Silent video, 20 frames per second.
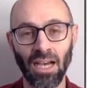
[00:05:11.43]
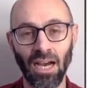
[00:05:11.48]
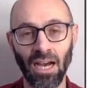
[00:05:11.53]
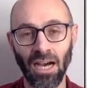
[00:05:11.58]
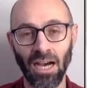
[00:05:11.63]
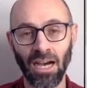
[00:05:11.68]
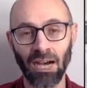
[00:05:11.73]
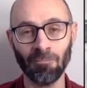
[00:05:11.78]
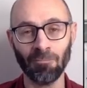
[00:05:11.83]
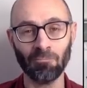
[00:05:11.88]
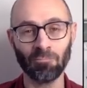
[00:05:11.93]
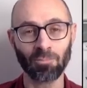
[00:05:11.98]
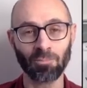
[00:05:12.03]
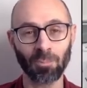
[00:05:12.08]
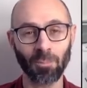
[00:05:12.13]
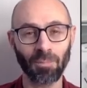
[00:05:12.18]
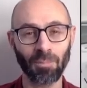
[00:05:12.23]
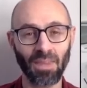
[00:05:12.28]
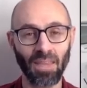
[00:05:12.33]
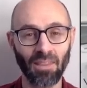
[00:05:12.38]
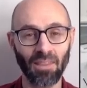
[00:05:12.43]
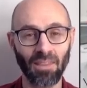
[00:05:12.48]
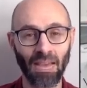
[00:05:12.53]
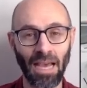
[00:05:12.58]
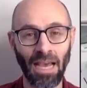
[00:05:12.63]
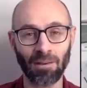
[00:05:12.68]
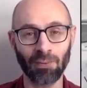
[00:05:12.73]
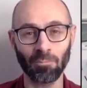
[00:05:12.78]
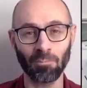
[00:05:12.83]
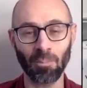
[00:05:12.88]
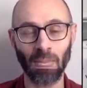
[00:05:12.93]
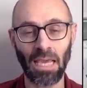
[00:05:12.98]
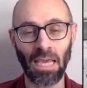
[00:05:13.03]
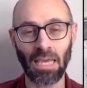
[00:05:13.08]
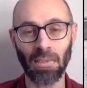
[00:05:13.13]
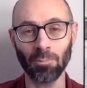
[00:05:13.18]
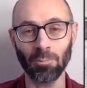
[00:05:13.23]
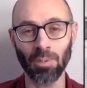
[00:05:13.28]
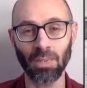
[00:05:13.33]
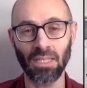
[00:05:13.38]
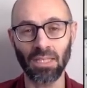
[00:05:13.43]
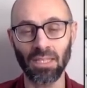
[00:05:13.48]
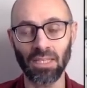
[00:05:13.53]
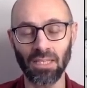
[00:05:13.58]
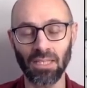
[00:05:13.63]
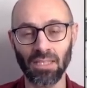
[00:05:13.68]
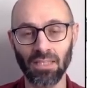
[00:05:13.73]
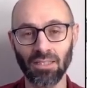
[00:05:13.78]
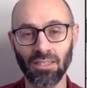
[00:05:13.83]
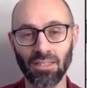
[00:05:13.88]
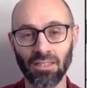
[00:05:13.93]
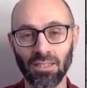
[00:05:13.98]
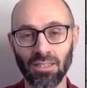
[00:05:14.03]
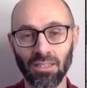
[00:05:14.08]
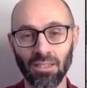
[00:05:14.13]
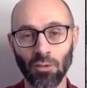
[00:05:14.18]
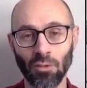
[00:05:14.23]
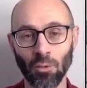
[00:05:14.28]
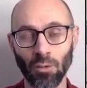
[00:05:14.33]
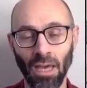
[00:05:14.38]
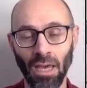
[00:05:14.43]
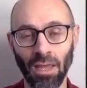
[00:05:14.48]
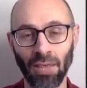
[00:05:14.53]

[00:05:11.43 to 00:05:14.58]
Um, that may be you know,